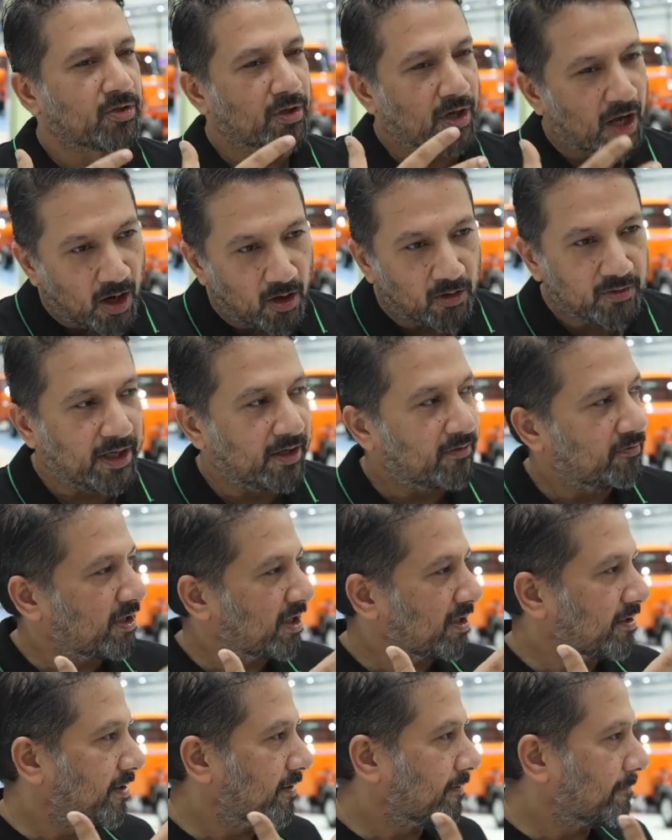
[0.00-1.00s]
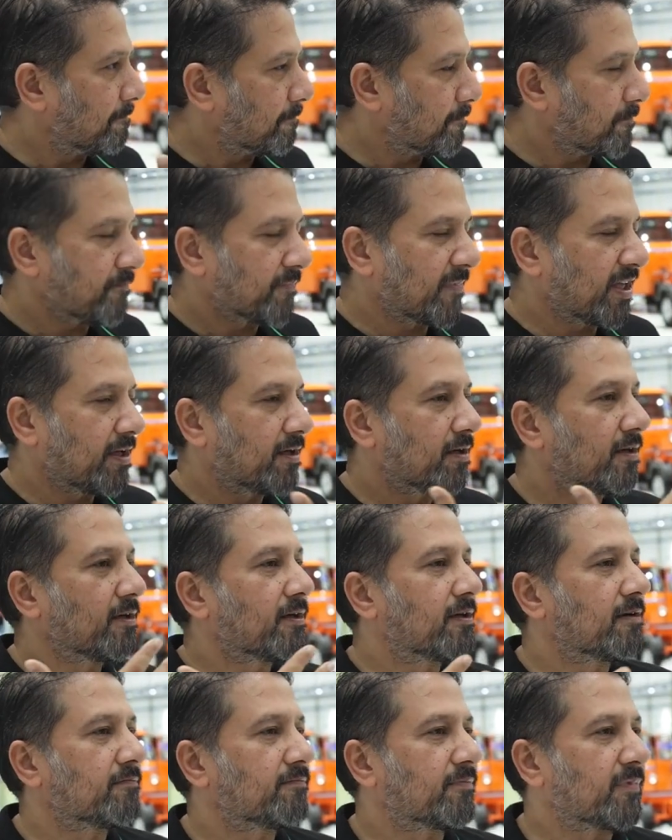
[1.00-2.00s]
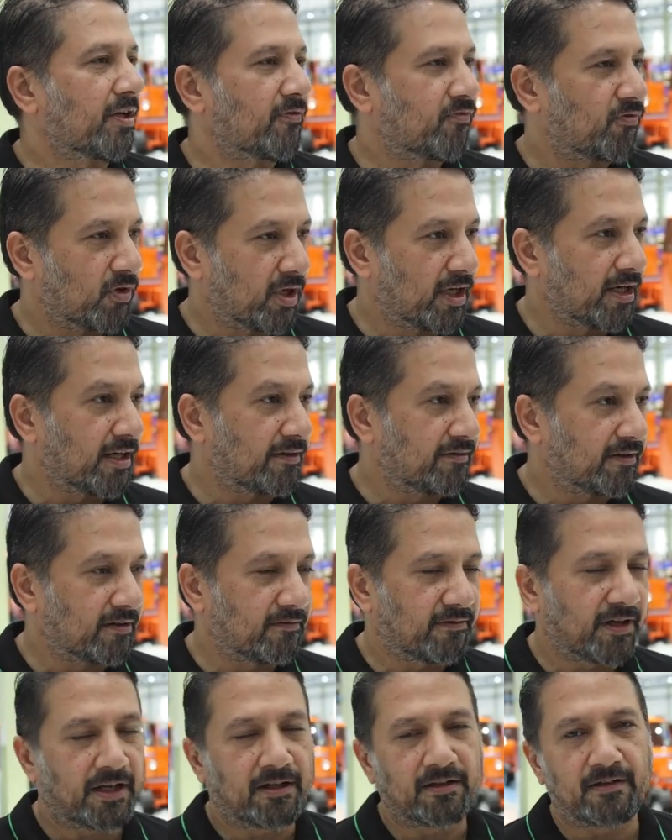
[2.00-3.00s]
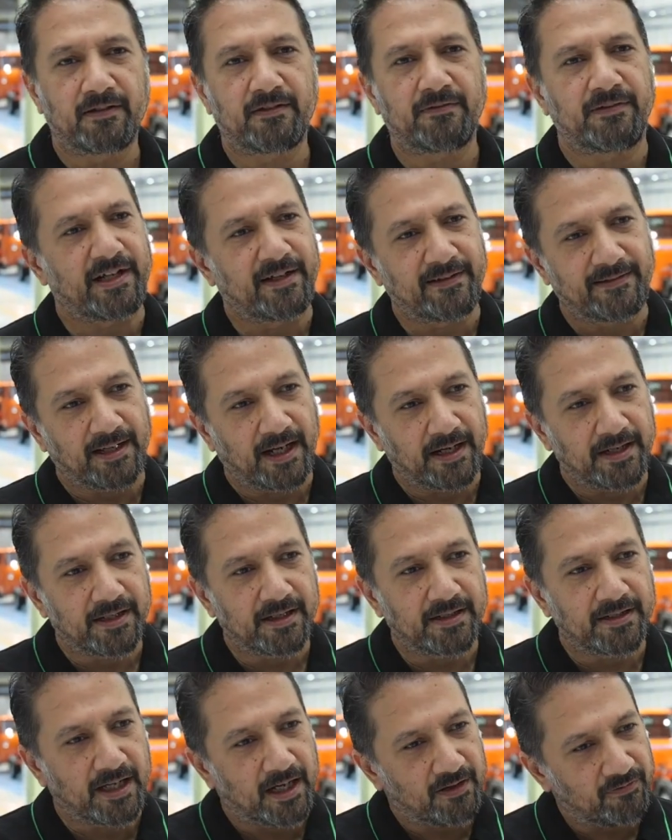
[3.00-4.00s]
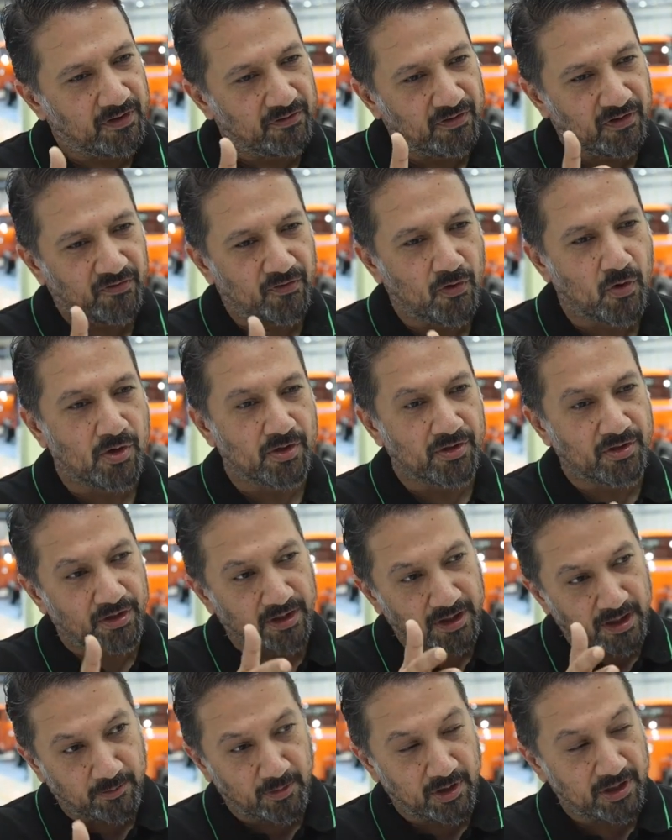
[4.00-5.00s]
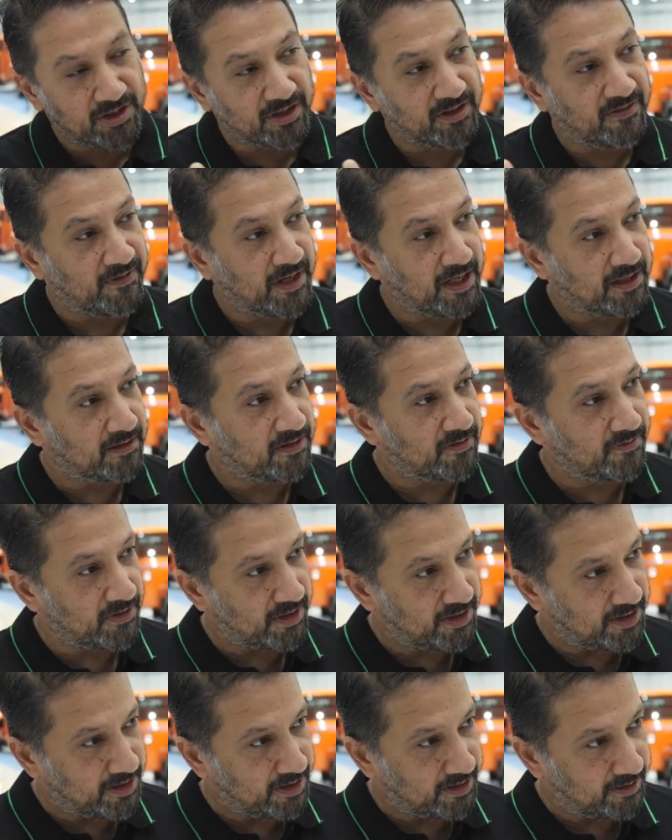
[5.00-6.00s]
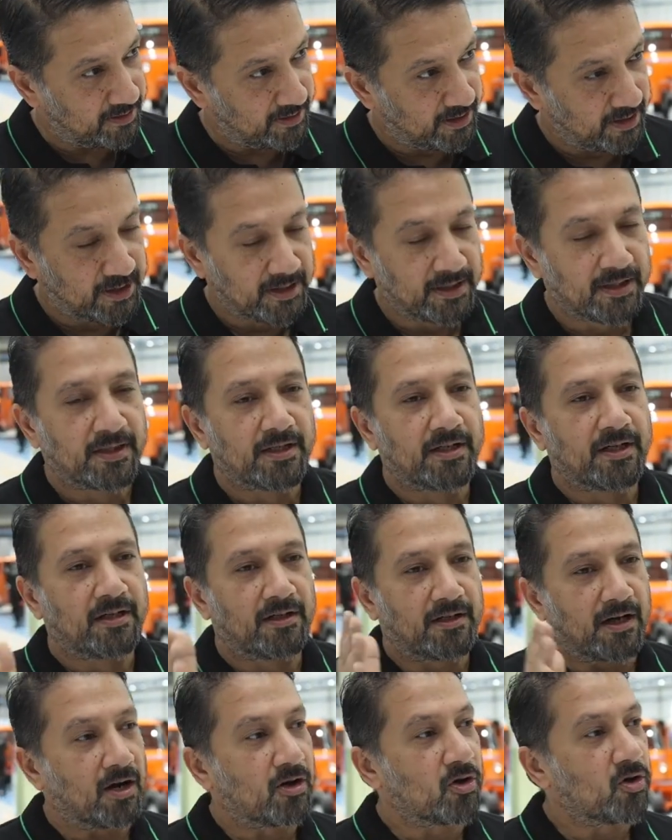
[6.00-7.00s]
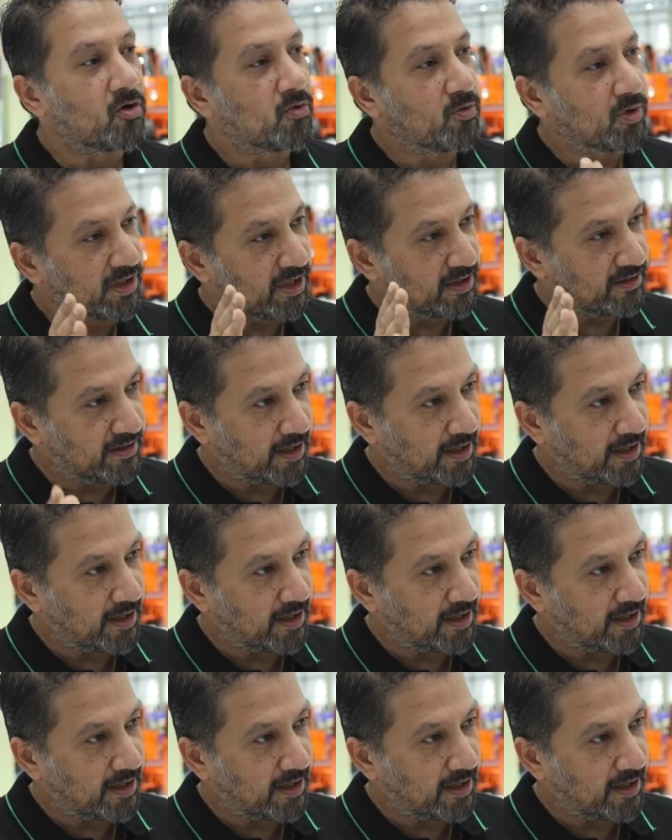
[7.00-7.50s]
Now that we are in um, full electric vehicles, we decided that we will focus on commercial vehicles first. Cargo was our